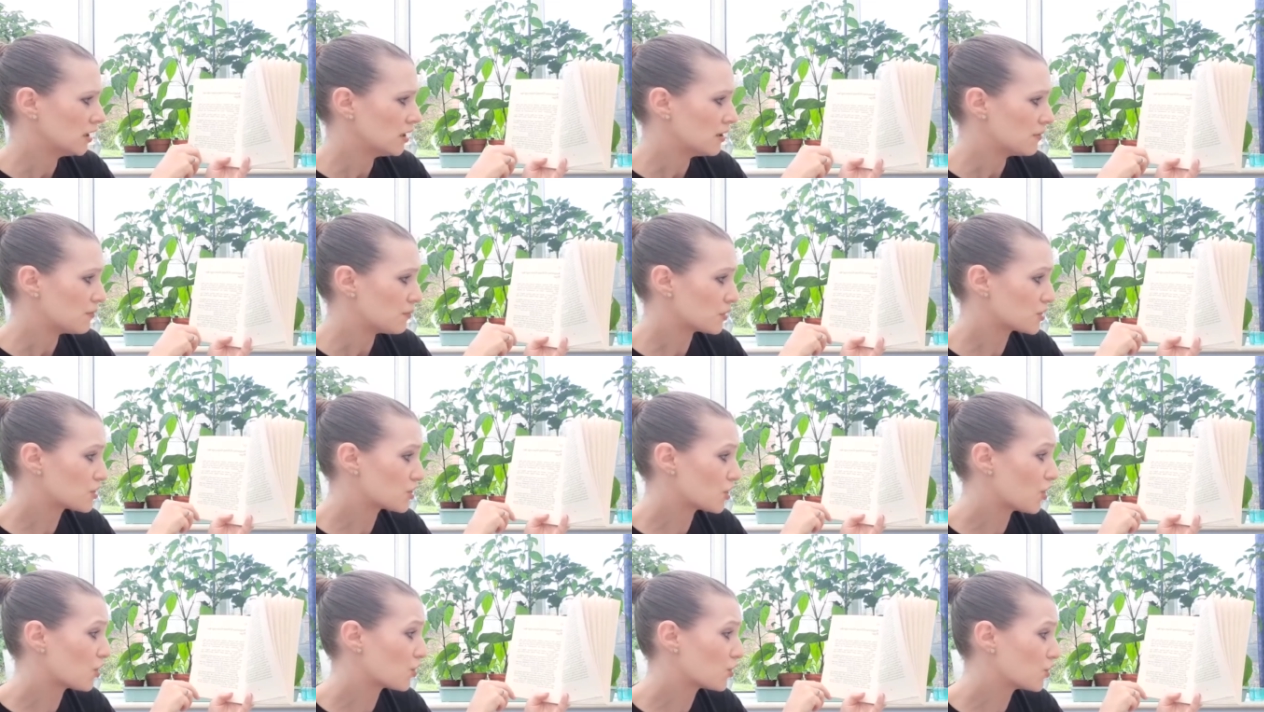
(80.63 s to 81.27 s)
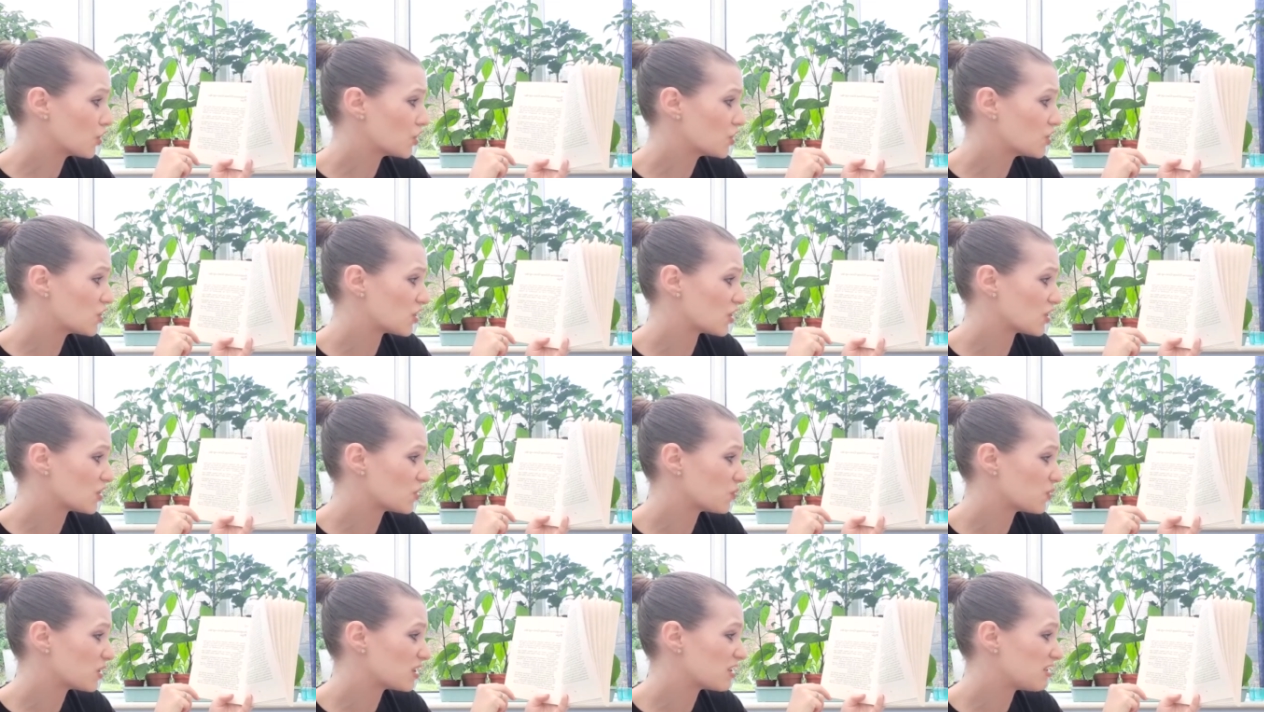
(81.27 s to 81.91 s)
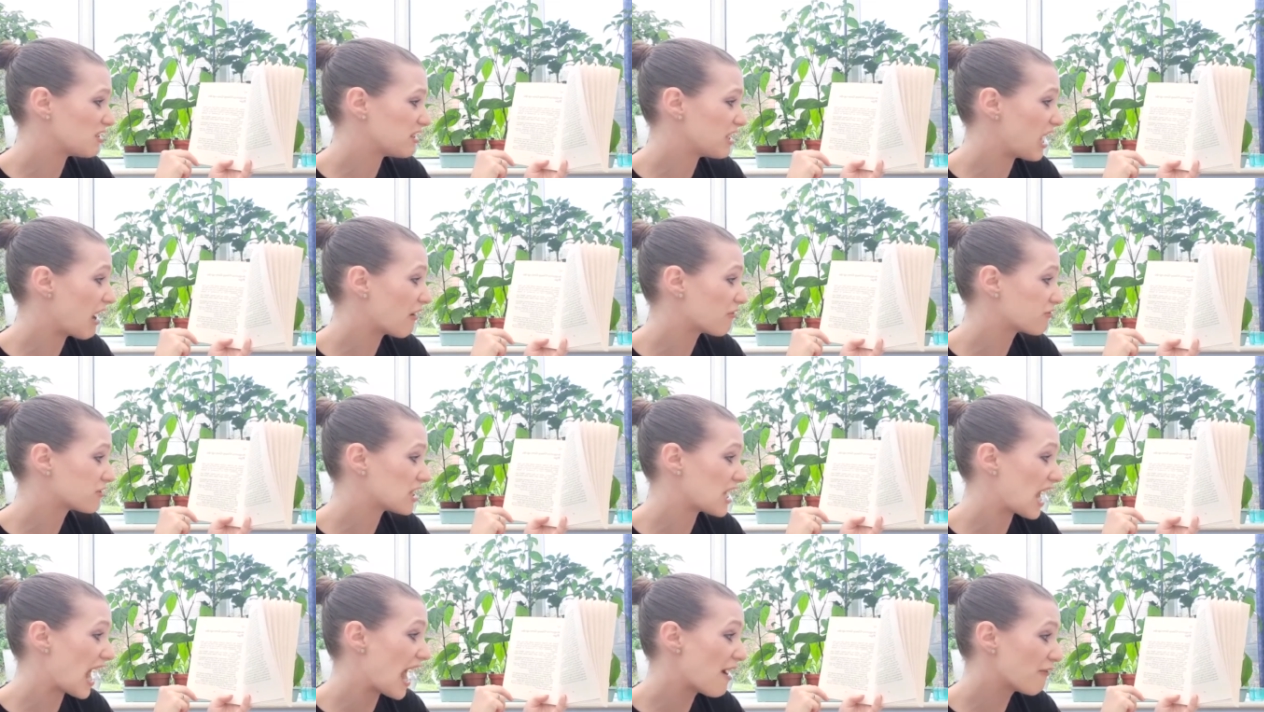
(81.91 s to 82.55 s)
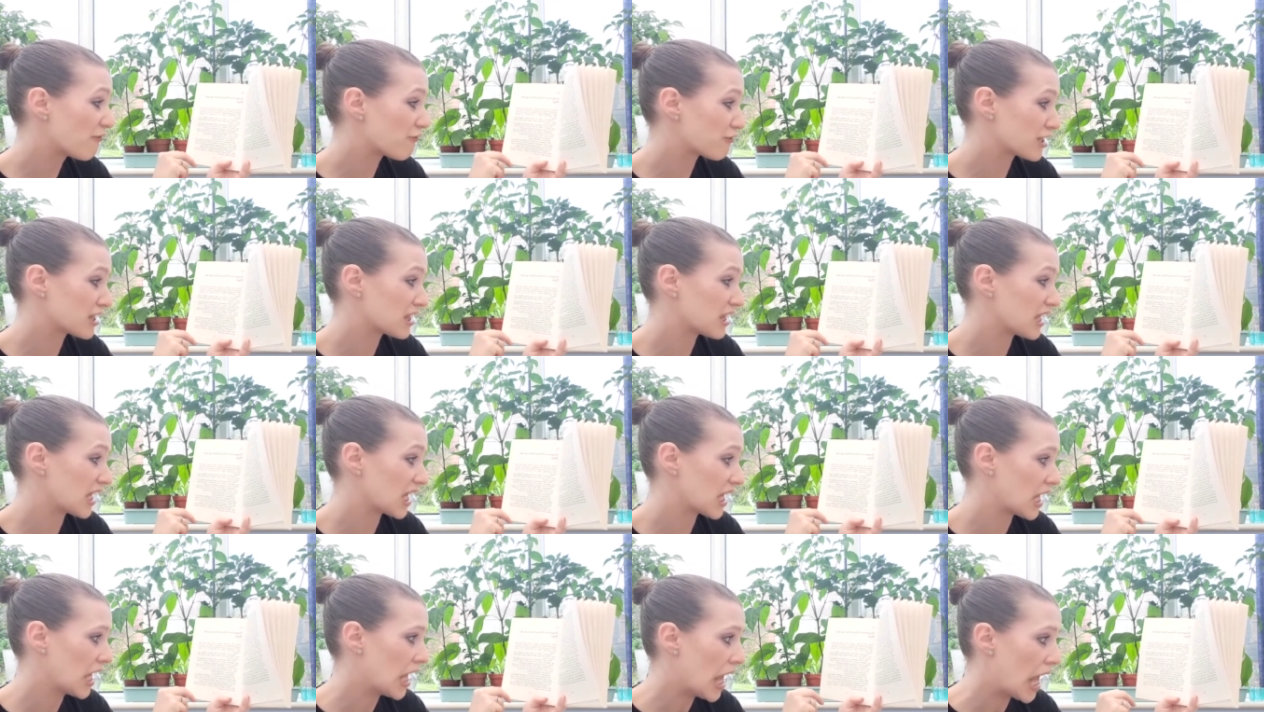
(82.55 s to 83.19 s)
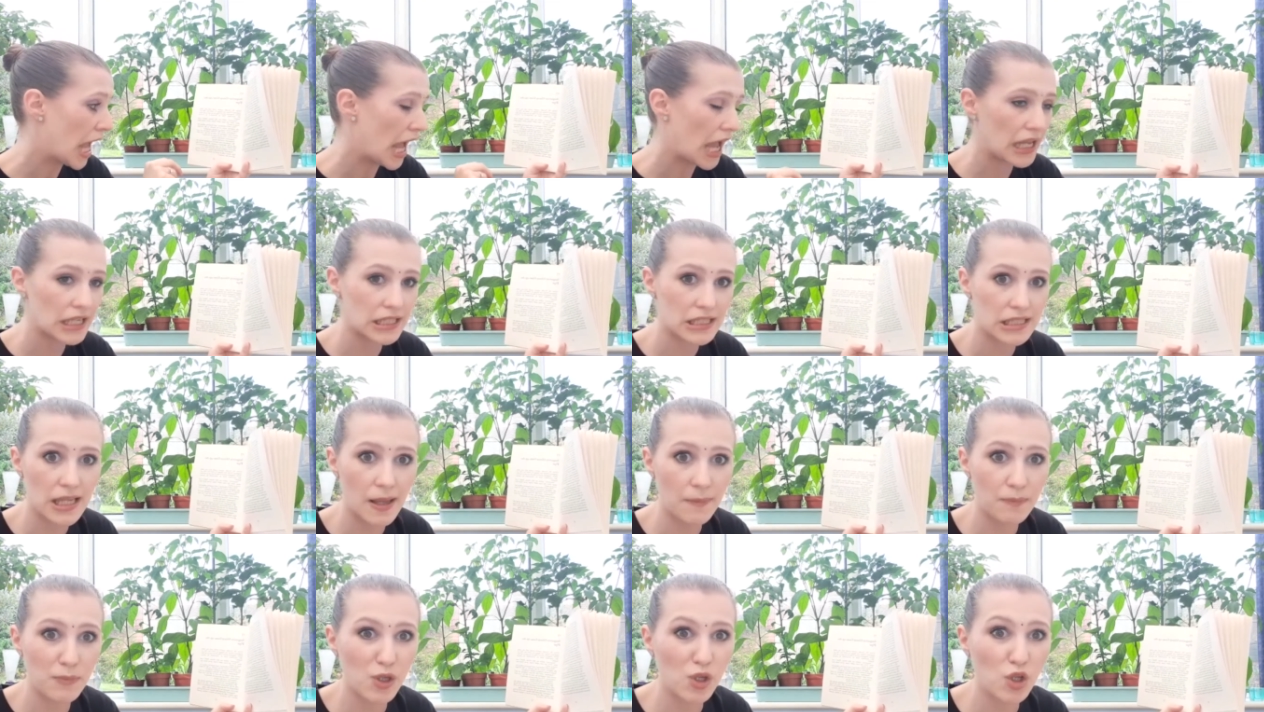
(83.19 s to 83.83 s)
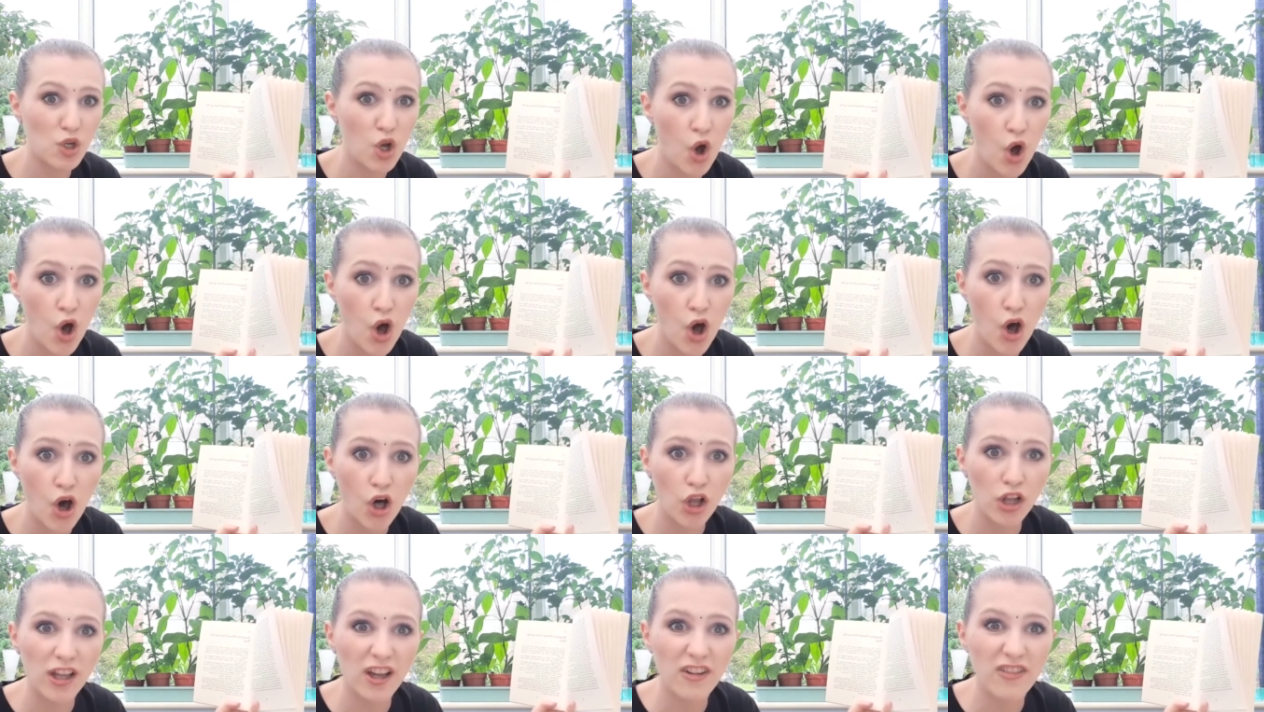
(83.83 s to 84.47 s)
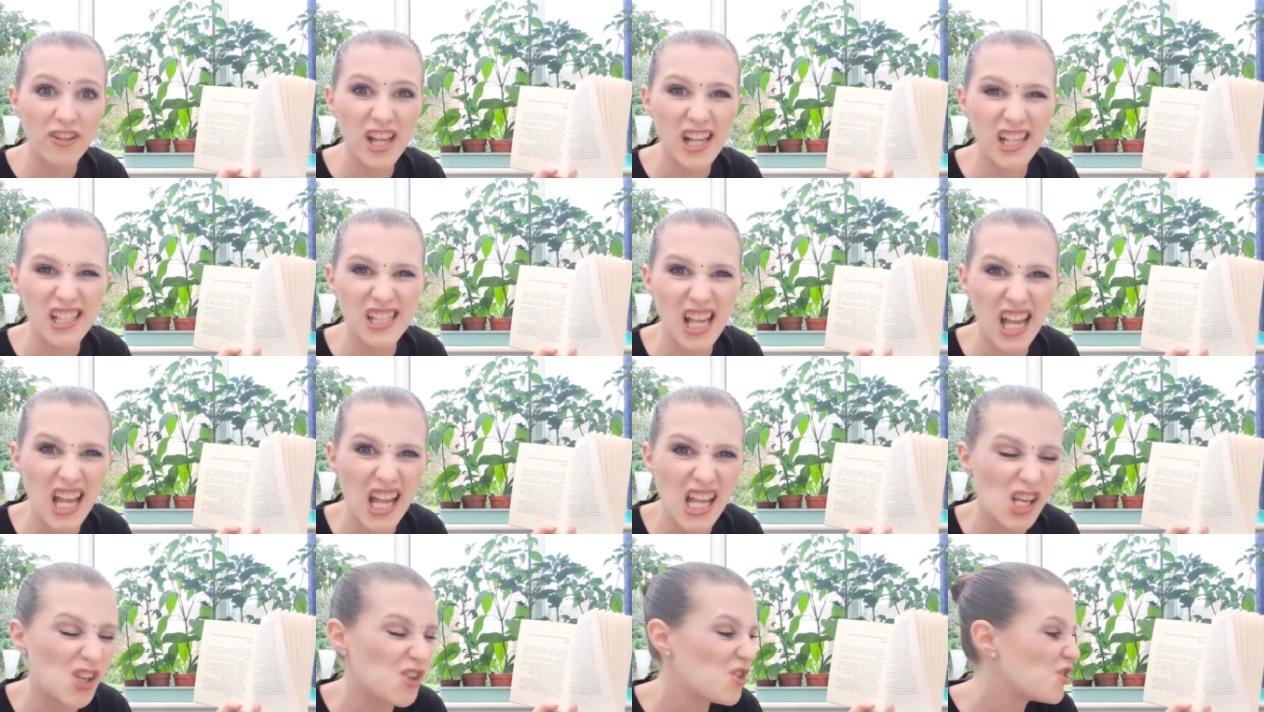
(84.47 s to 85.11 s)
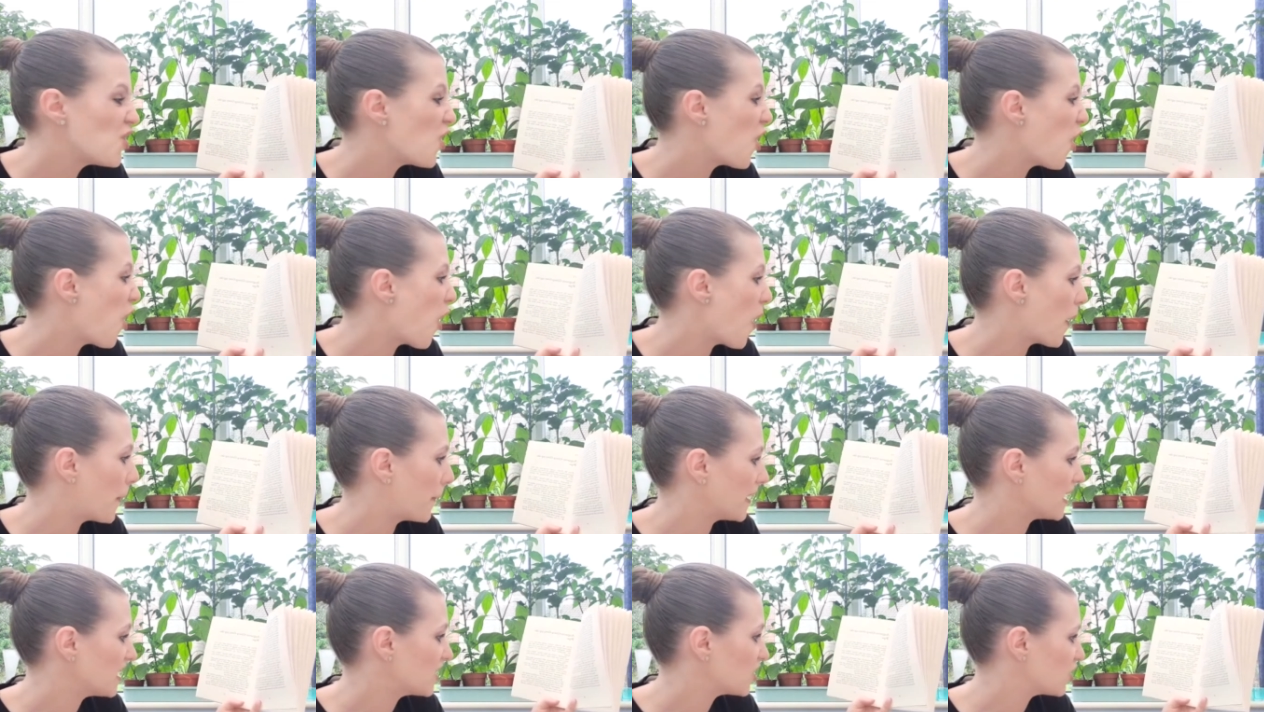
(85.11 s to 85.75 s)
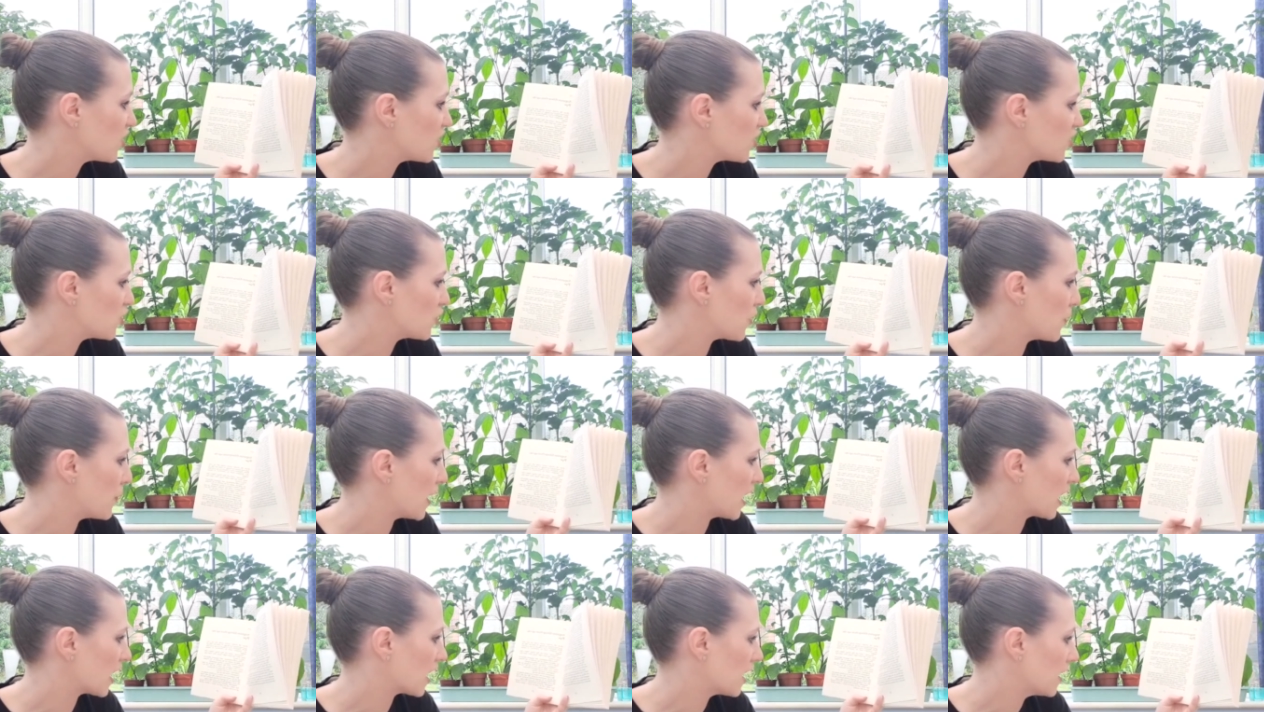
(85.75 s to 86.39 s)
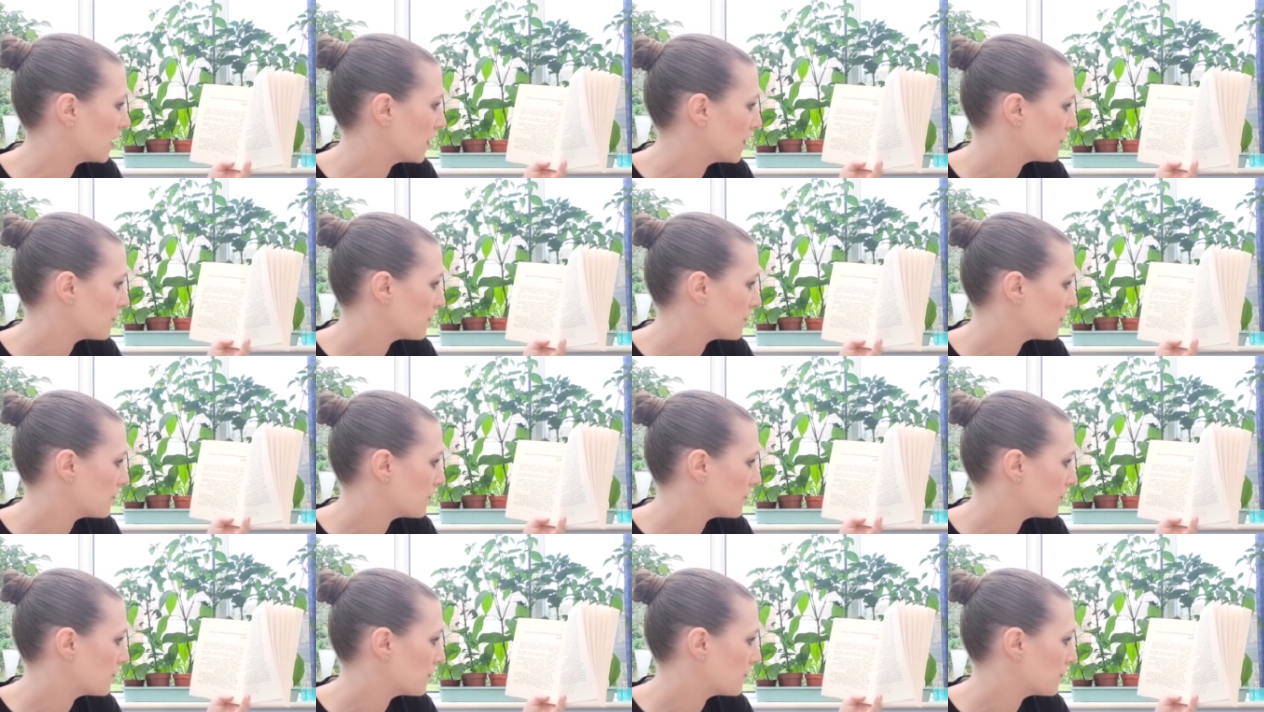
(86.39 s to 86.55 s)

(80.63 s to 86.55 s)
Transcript: But Augustus was deaf to everything except the call of his enormous stomach.